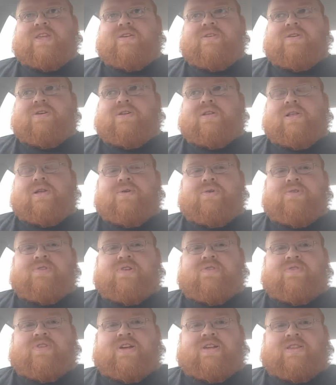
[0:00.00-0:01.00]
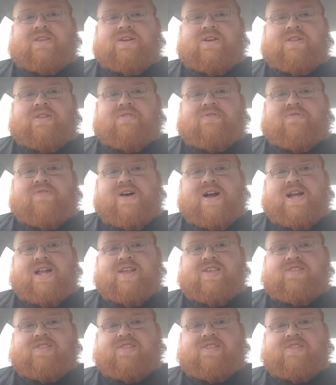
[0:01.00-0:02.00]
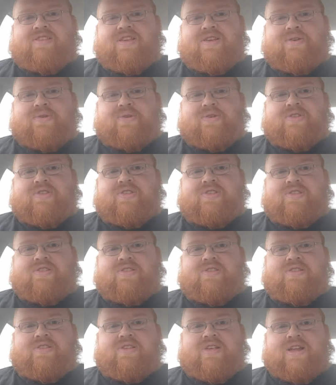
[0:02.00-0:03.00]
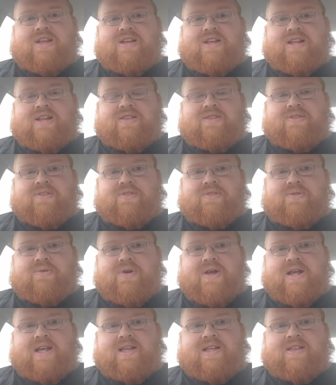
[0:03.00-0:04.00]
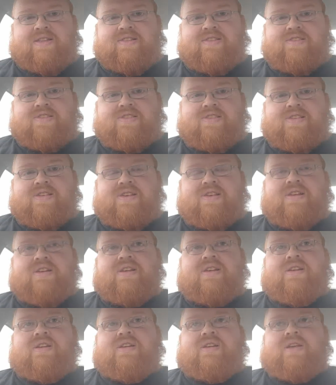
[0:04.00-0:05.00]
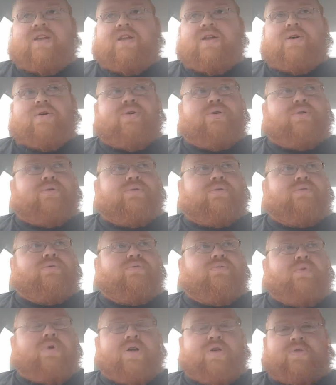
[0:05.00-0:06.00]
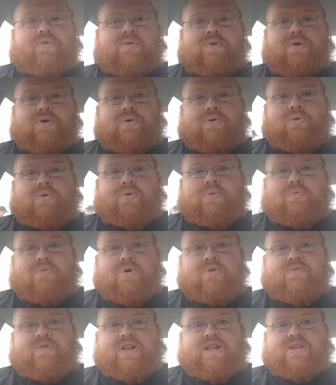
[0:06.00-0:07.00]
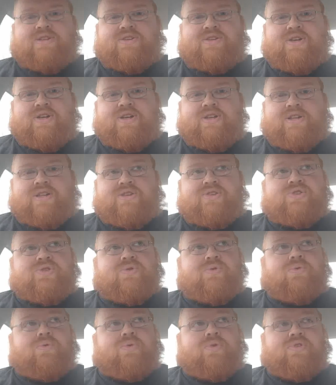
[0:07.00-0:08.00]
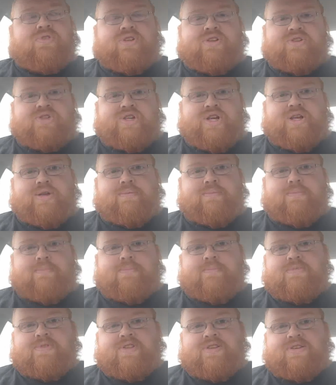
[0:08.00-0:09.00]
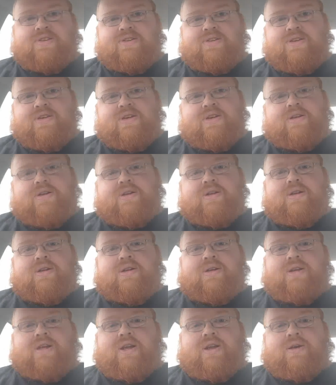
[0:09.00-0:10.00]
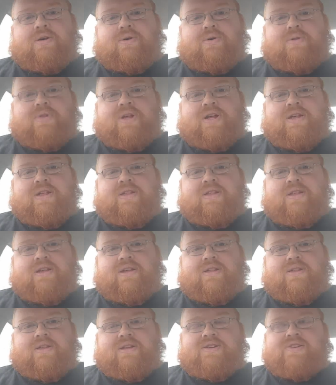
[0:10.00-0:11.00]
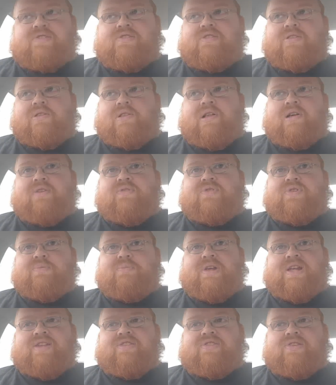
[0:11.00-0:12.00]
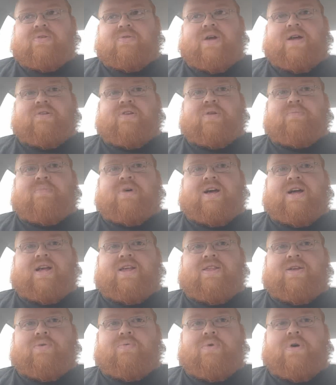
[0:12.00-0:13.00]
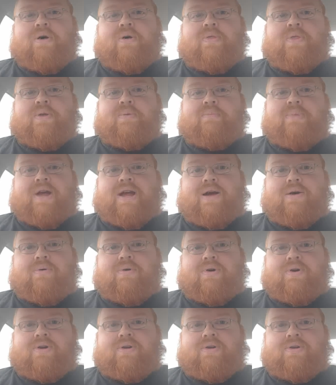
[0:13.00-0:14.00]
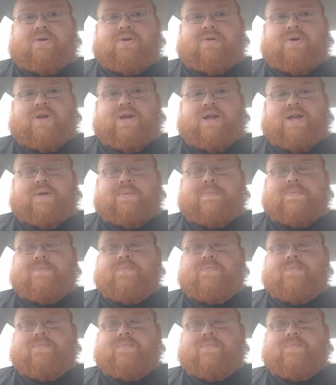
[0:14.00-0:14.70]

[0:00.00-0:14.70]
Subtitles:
clothes of like the finest silks and threads, with gold woven into it, and jewels and gems, and they just love to be surrounded by their wealth and power. Okay.